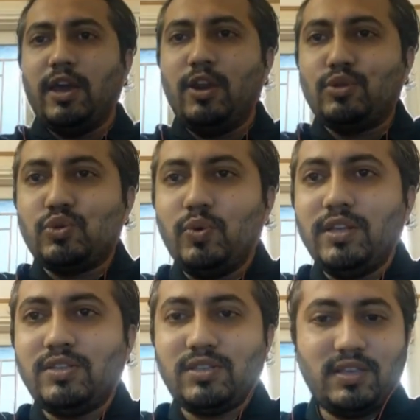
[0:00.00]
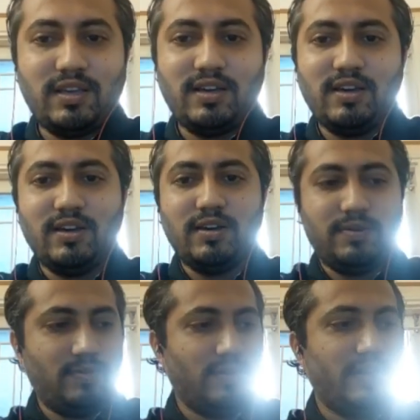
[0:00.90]
Hello students,
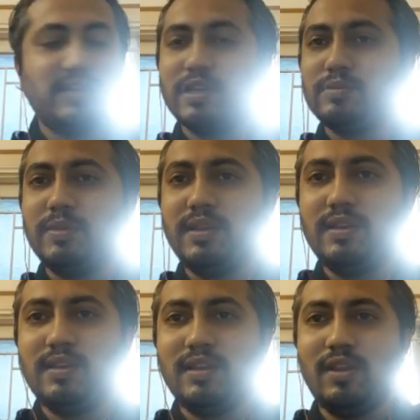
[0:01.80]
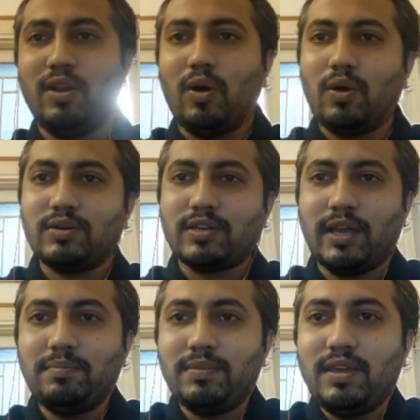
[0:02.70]
it has been a long
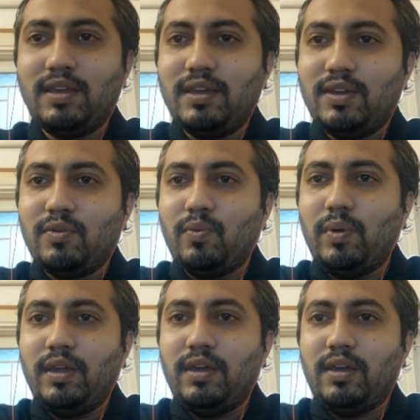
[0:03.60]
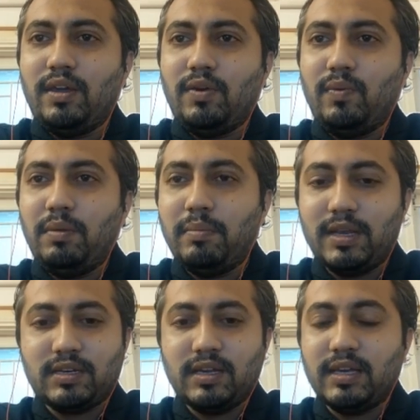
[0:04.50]
time we
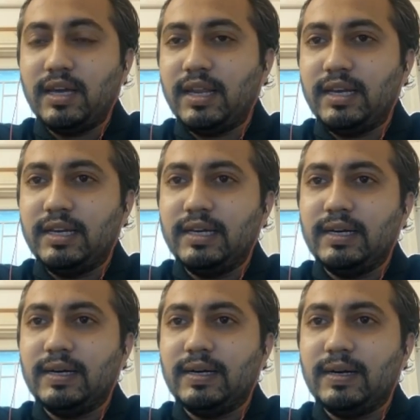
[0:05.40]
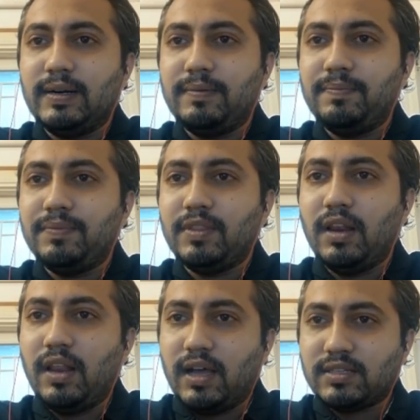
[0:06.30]
met, and the
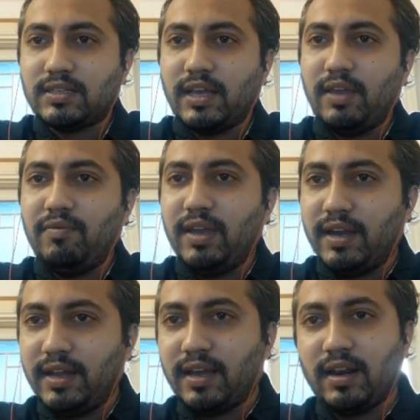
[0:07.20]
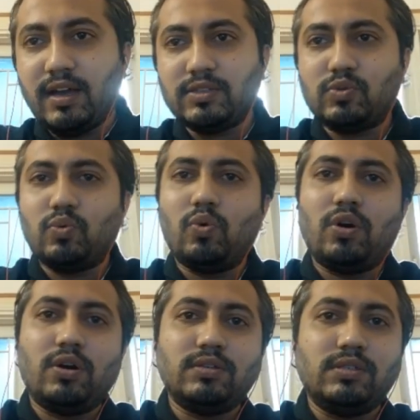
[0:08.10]
last time we had a class
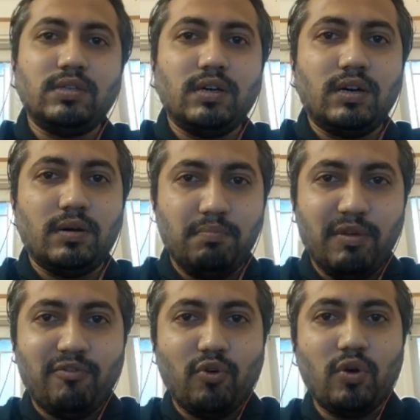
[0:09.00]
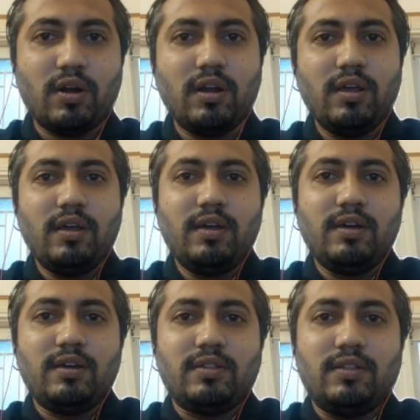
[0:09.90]
was before
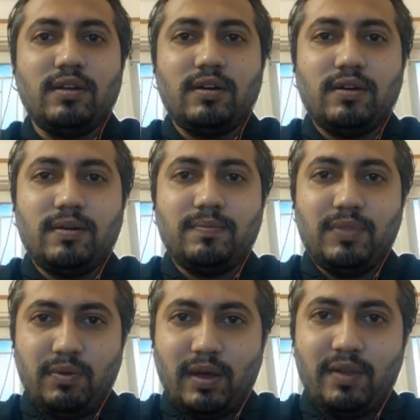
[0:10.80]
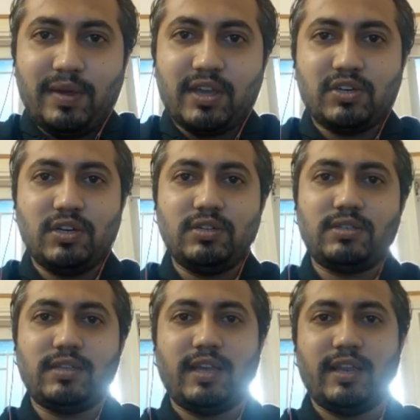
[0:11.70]
the Diwali
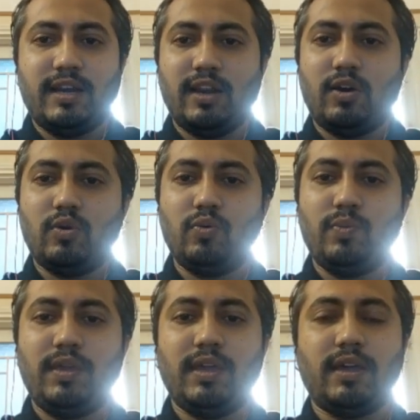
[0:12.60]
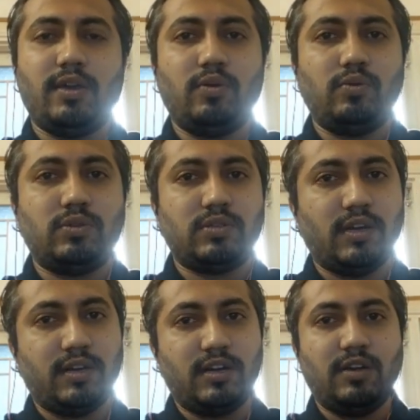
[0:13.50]
vacations, and now we have
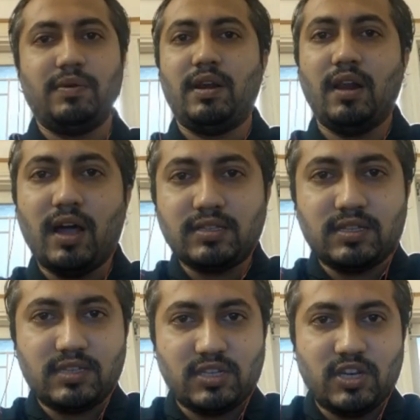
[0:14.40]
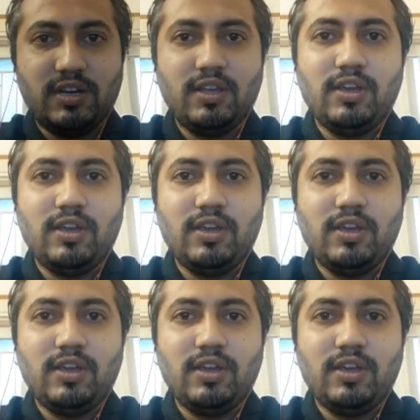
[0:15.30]
started our last session